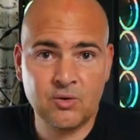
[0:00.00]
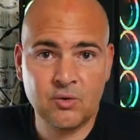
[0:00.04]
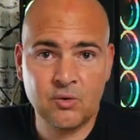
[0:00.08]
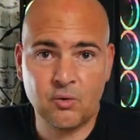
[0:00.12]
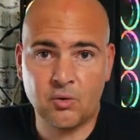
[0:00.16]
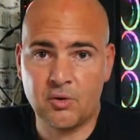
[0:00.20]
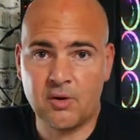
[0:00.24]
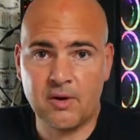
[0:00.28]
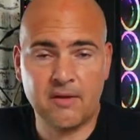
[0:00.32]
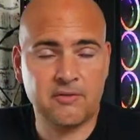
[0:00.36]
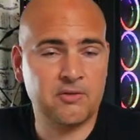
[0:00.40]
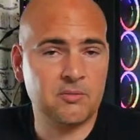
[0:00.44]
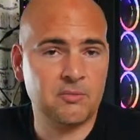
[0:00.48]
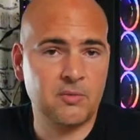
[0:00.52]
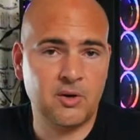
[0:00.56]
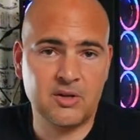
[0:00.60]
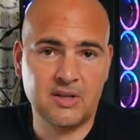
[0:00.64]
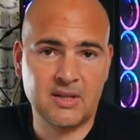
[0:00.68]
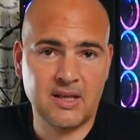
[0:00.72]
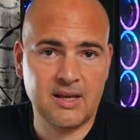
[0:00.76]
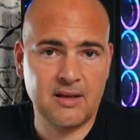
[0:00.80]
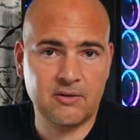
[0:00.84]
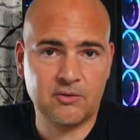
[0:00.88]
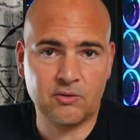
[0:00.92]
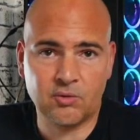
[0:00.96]
or you have some
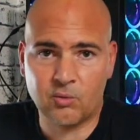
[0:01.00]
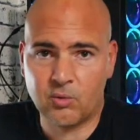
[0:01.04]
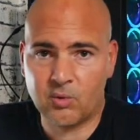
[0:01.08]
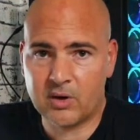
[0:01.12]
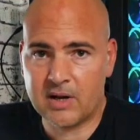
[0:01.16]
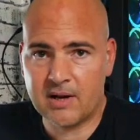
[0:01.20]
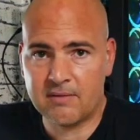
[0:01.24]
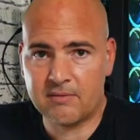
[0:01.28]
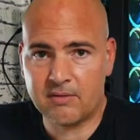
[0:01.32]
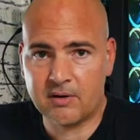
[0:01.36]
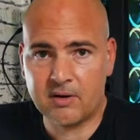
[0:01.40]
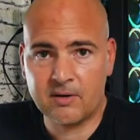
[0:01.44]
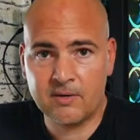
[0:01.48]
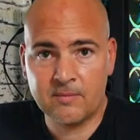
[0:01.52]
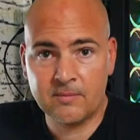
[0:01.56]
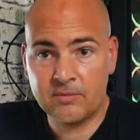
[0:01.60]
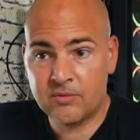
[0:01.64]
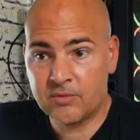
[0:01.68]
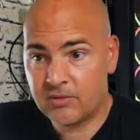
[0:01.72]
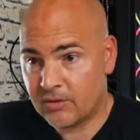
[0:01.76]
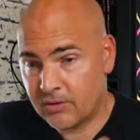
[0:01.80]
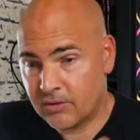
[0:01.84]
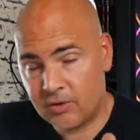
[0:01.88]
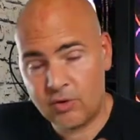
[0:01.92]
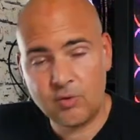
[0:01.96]
ideas or whatever,
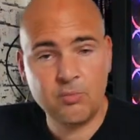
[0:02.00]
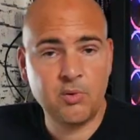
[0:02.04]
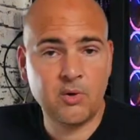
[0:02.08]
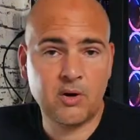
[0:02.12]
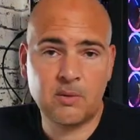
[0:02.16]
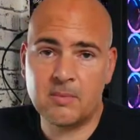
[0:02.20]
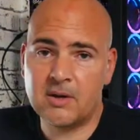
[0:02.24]
do put